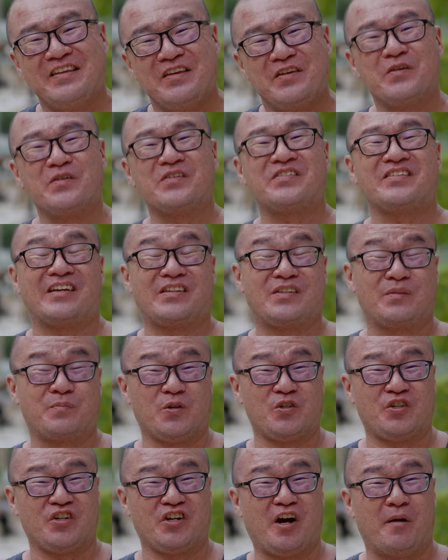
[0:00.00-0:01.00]
use
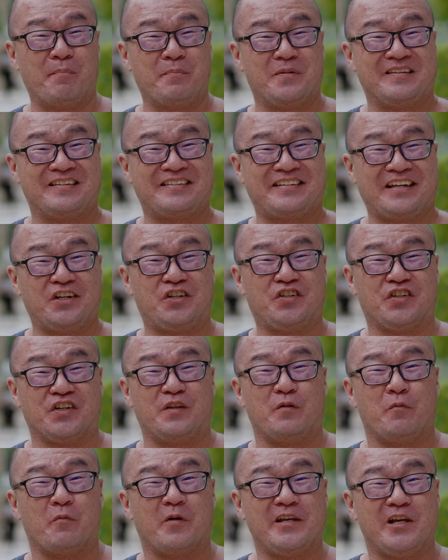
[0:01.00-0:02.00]
exposure
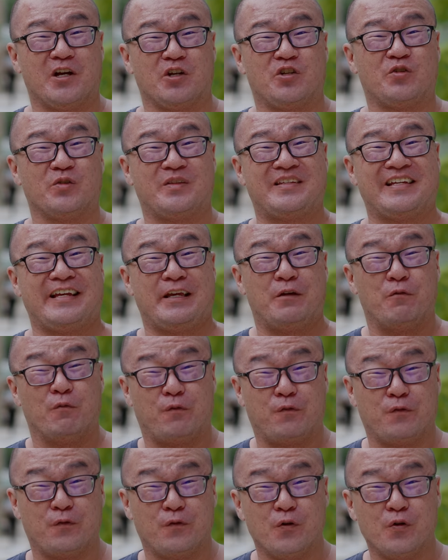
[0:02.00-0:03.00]
compensation when you're shooting in
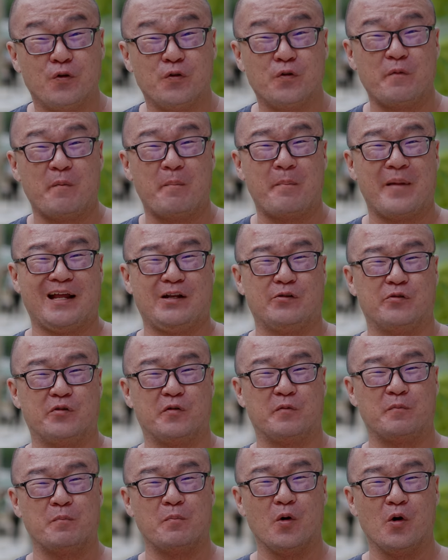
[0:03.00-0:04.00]
full
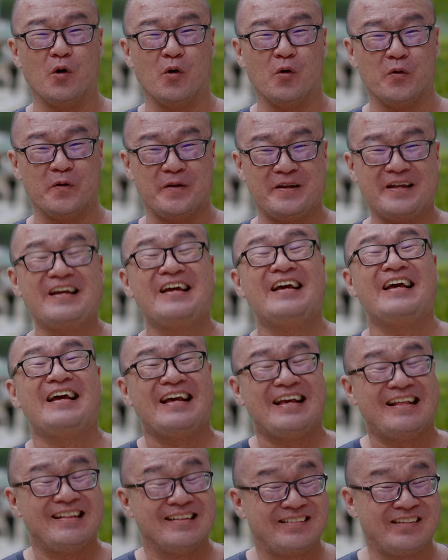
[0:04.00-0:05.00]
manual mode.
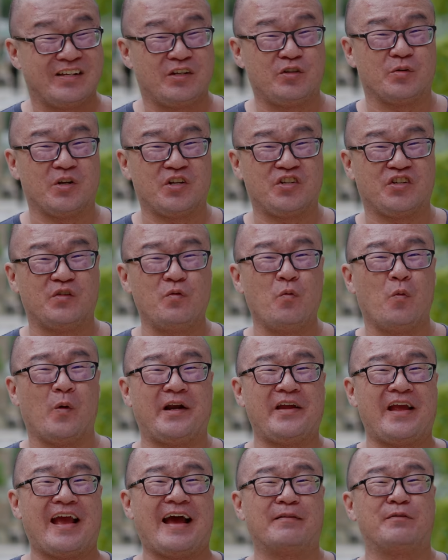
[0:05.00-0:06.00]
In the situation where
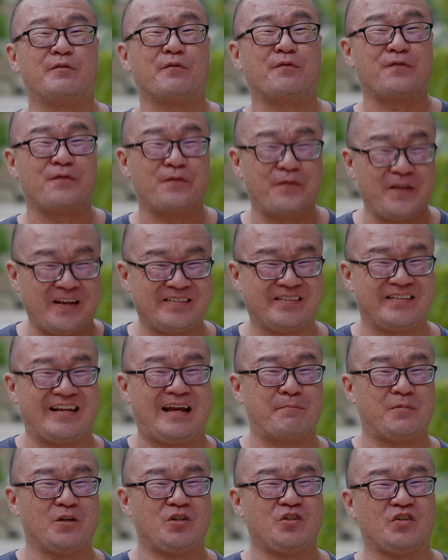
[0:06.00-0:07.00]
you have to fix the
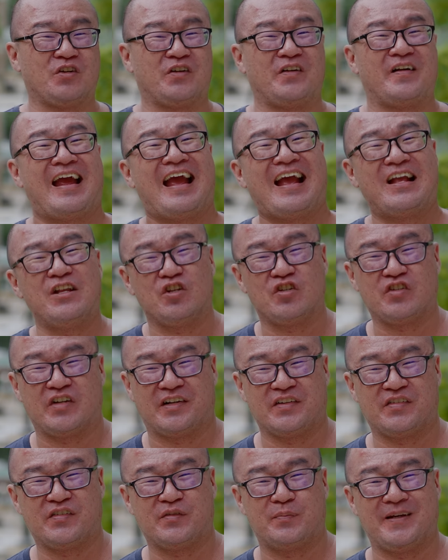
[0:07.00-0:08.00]
aperture and
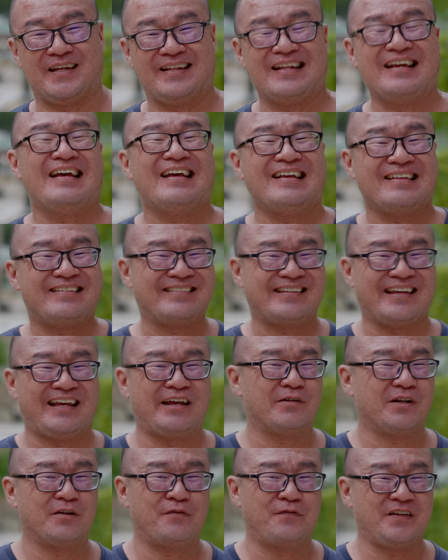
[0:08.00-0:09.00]
shutter speed, say you
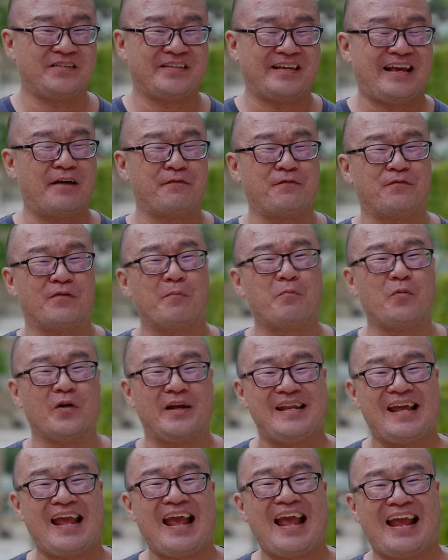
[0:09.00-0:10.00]
want to fix the
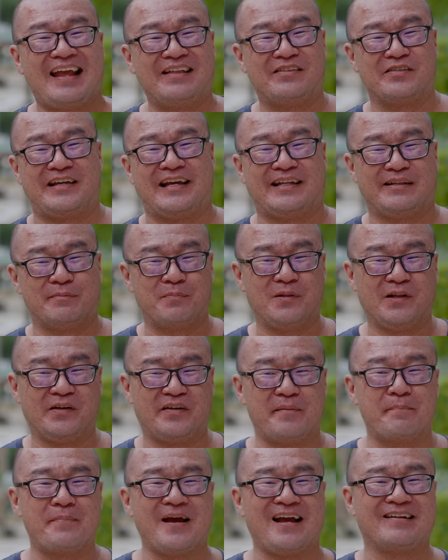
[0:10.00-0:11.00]
f1.8 to get the
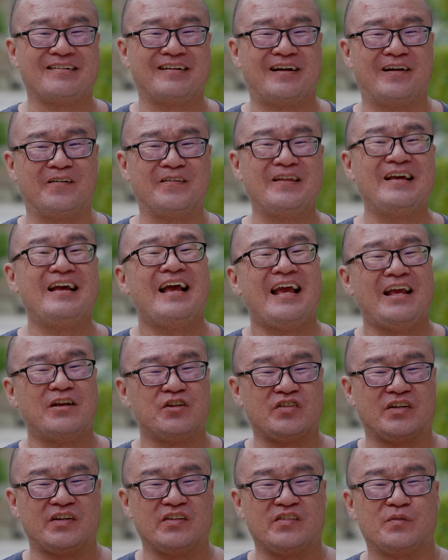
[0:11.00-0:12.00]
blurry background, in
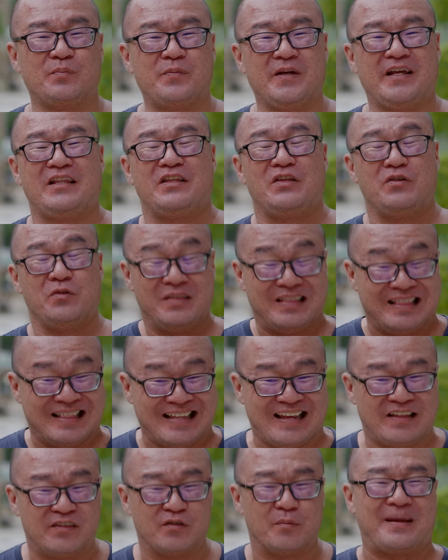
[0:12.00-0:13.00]
shutter speed, you
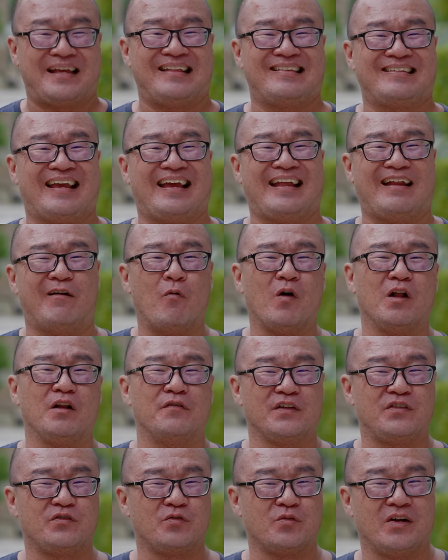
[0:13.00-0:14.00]
need to maintain it
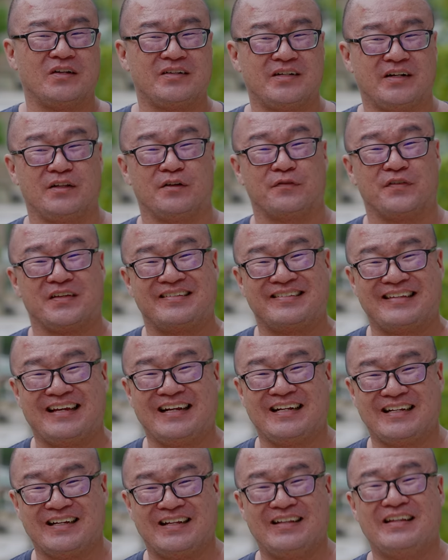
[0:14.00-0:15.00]
1/200 of a
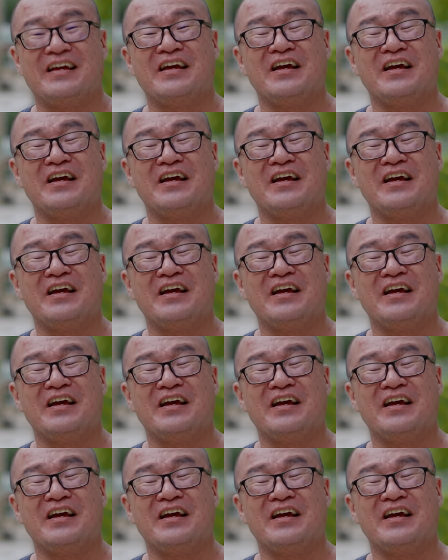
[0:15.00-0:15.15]
second